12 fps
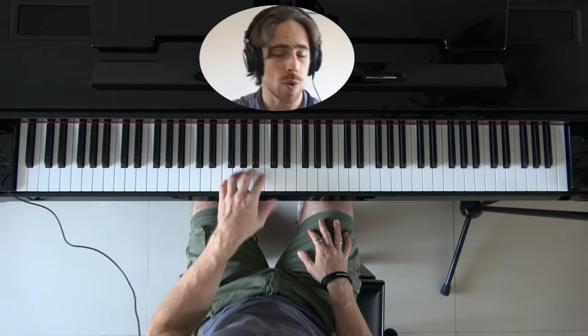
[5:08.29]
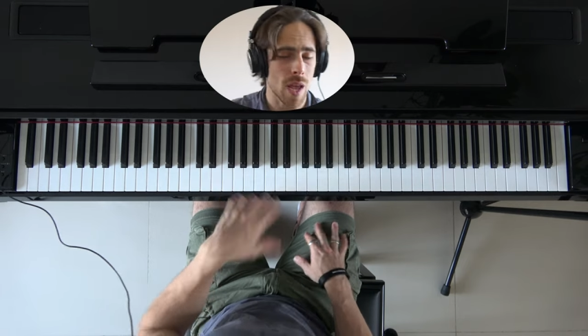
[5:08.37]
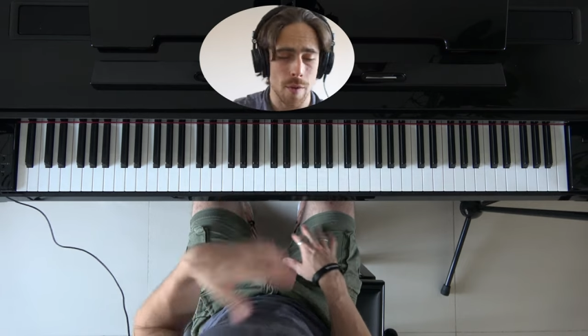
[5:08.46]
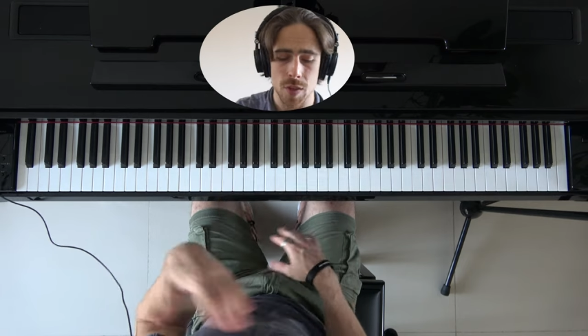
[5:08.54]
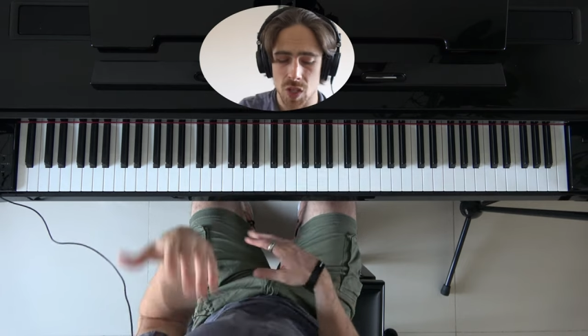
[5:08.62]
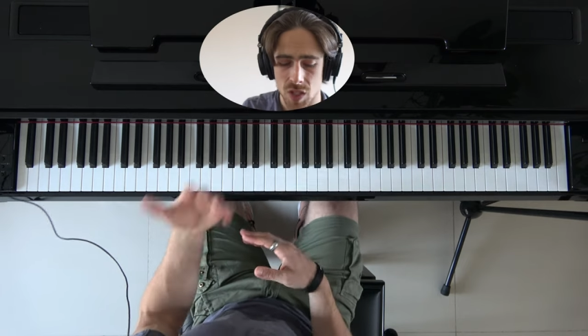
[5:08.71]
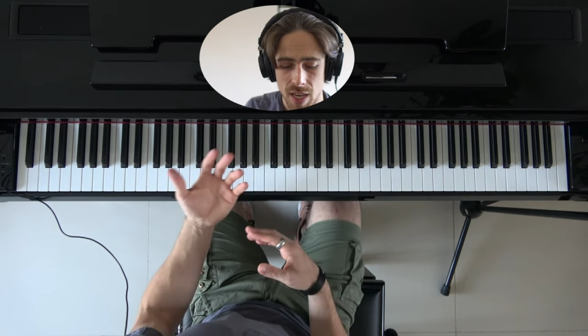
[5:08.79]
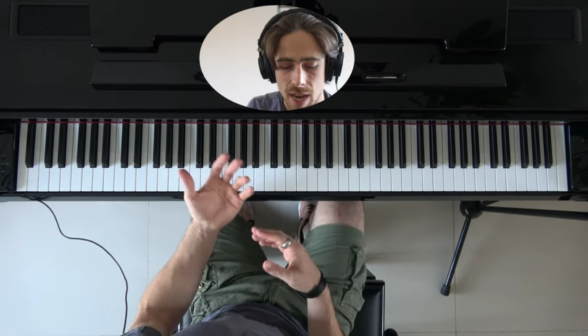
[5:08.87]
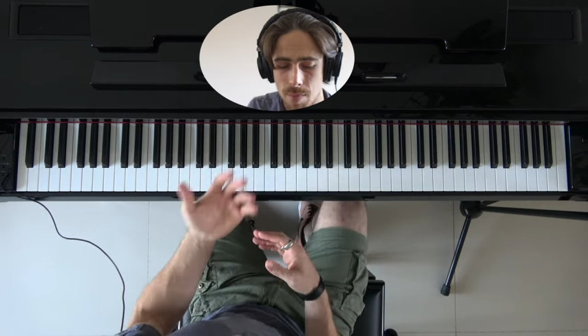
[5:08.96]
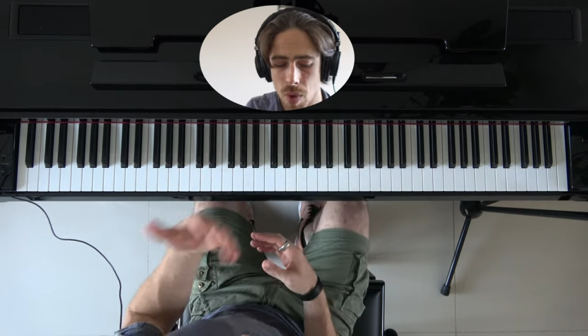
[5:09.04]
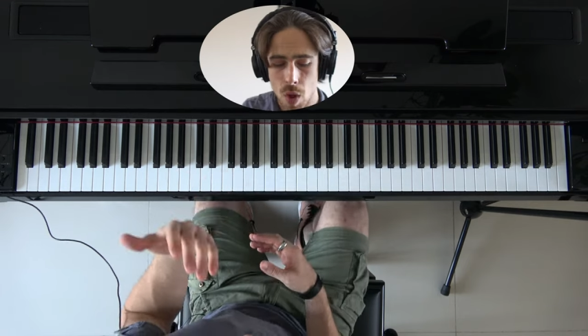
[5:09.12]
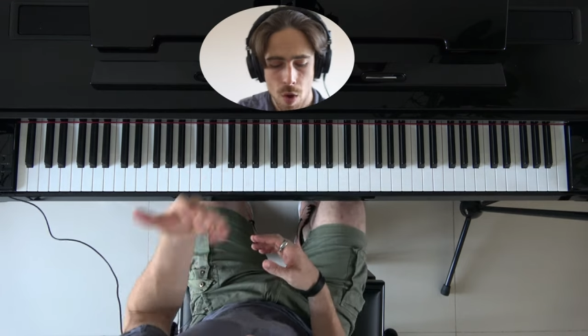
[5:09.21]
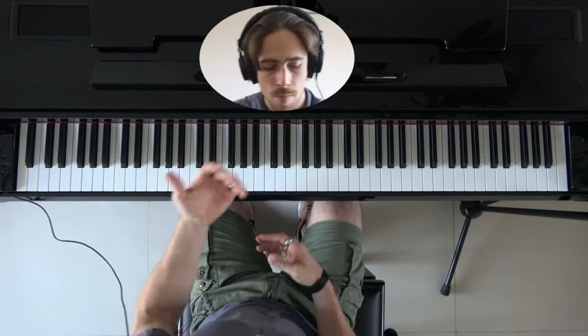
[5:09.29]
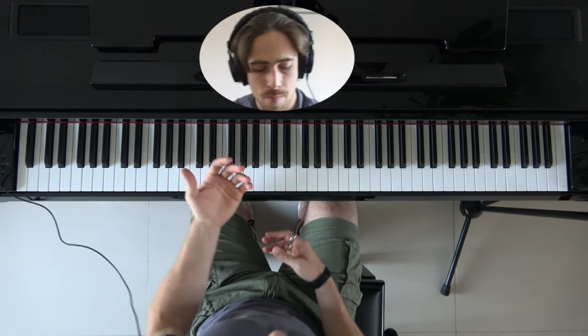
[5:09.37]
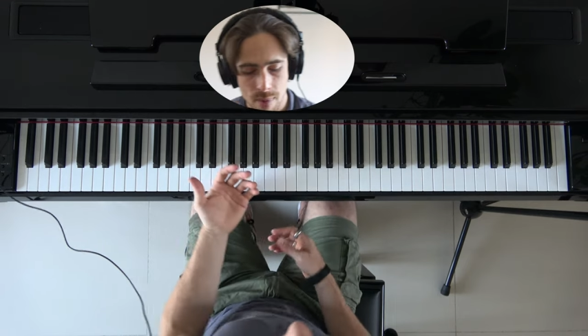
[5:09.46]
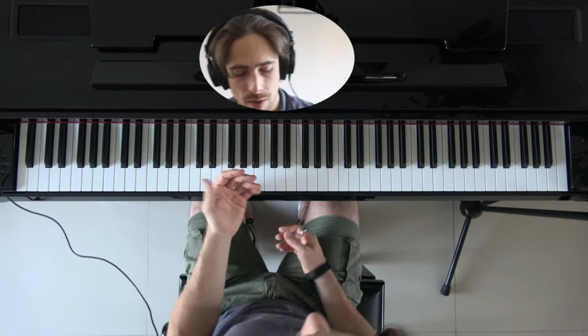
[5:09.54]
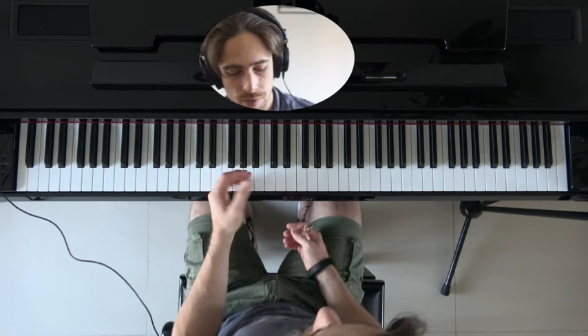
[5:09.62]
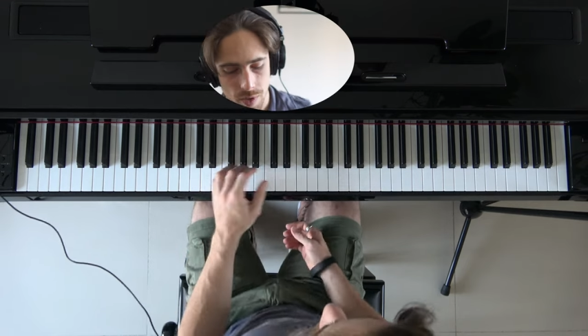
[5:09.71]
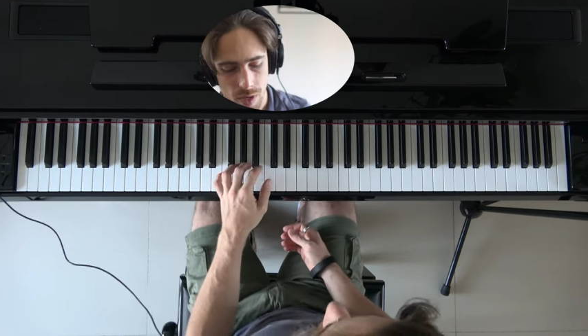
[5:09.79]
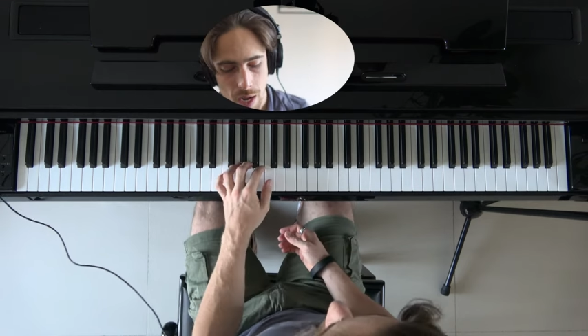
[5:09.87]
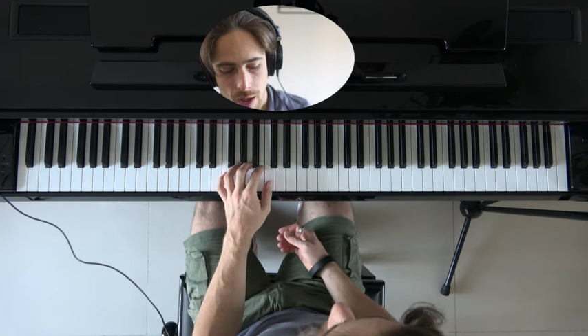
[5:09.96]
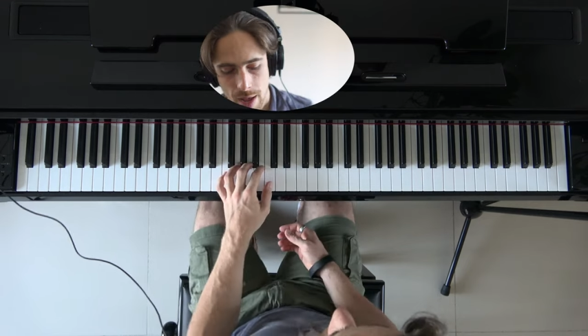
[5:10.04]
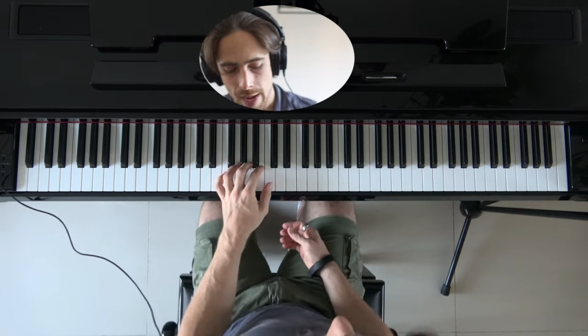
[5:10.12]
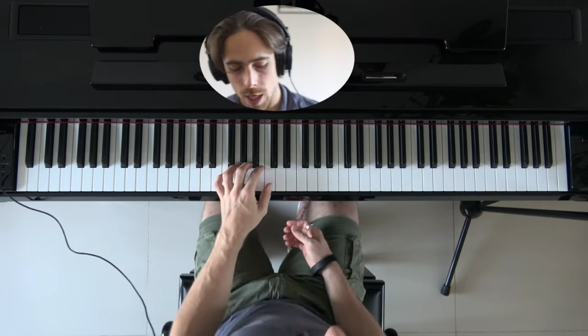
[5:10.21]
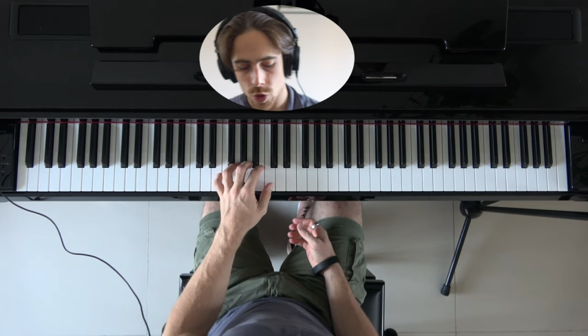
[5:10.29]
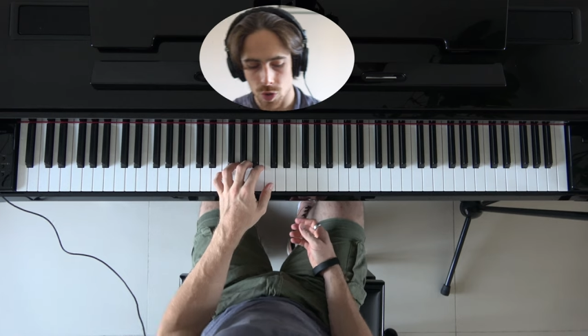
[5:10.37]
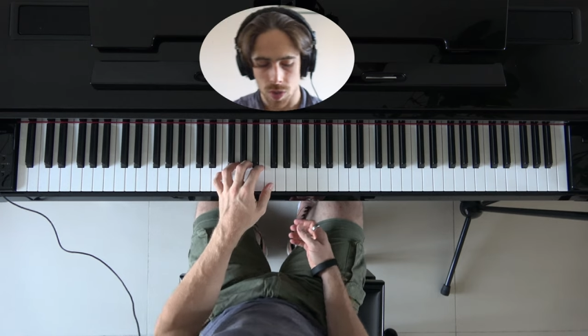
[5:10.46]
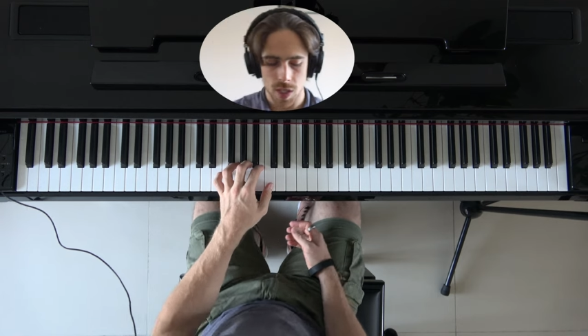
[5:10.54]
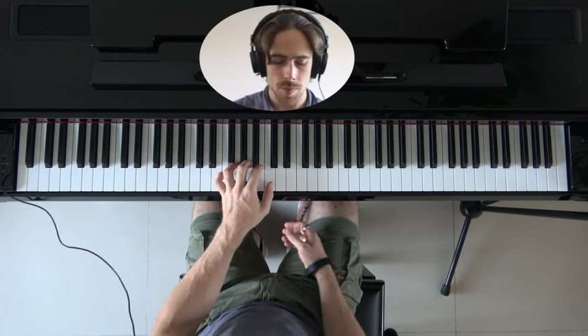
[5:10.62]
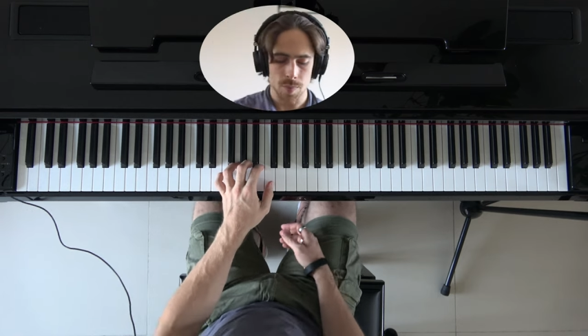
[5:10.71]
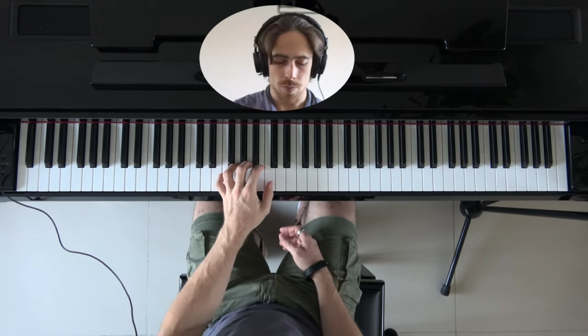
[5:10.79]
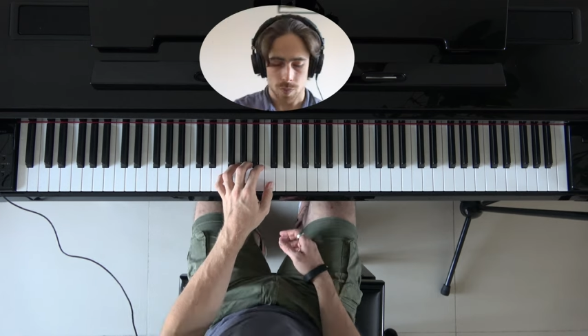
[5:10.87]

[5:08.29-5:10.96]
We have the same method actually,